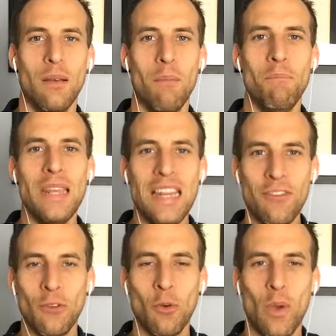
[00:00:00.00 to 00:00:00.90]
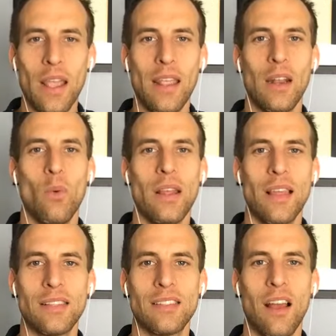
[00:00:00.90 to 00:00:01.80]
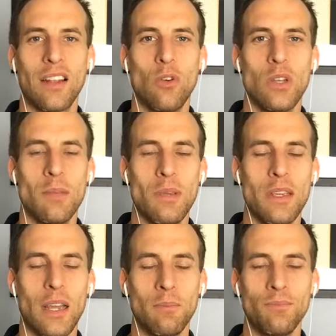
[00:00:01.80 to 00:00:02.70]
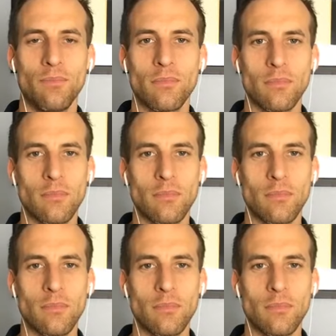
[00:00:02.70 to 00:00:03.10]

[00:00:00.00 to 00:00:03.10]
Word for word: meaningful way, in a way that's not going to be um,